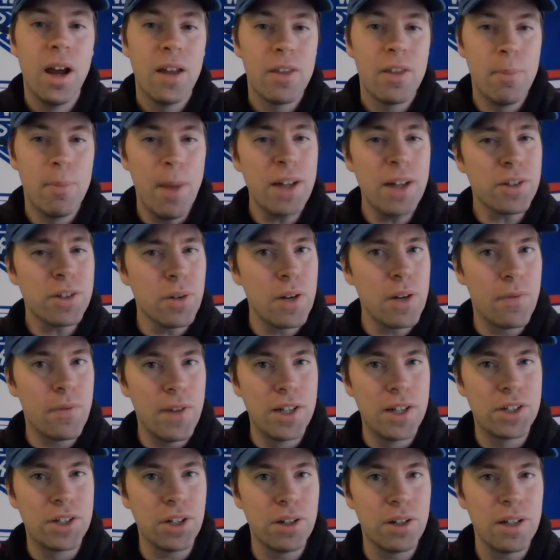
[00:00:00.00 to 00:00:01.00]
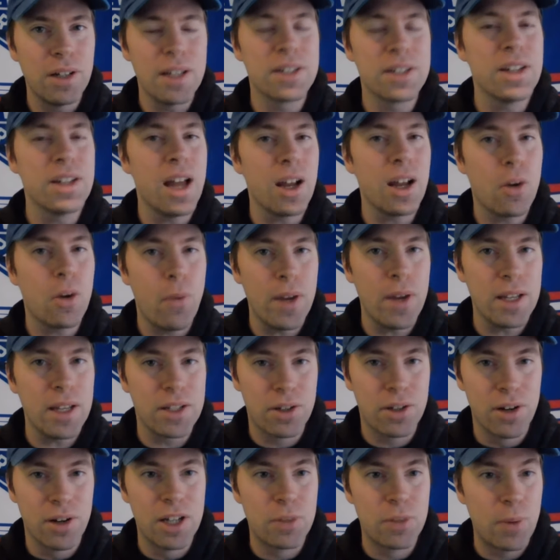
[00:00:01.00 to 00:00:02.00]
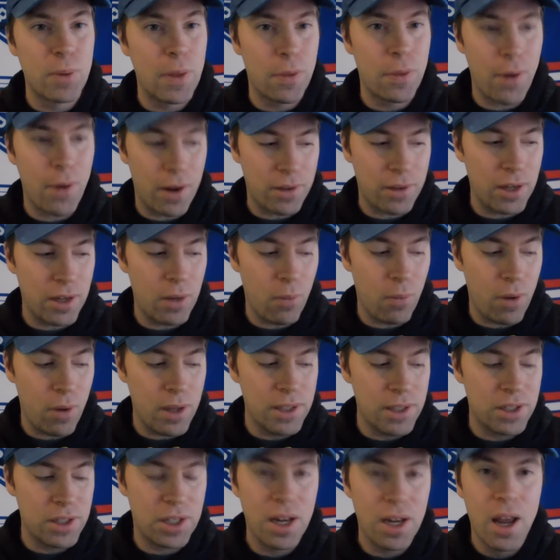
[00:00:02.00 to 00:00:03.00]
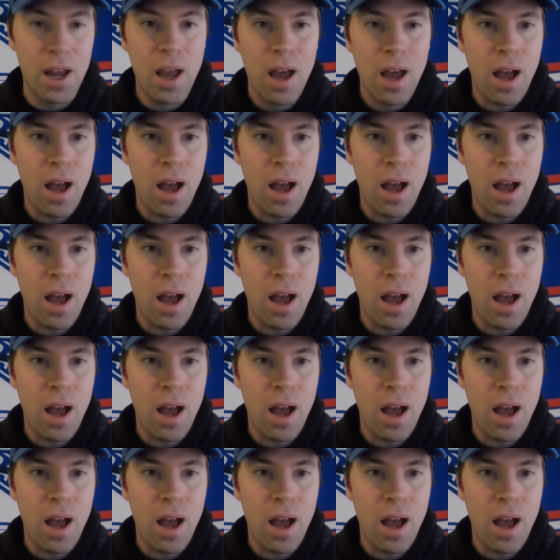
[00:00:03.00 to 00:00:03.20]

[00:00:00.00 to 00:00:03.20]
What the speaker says: The Metro Division is not quite as good as we thought that it was.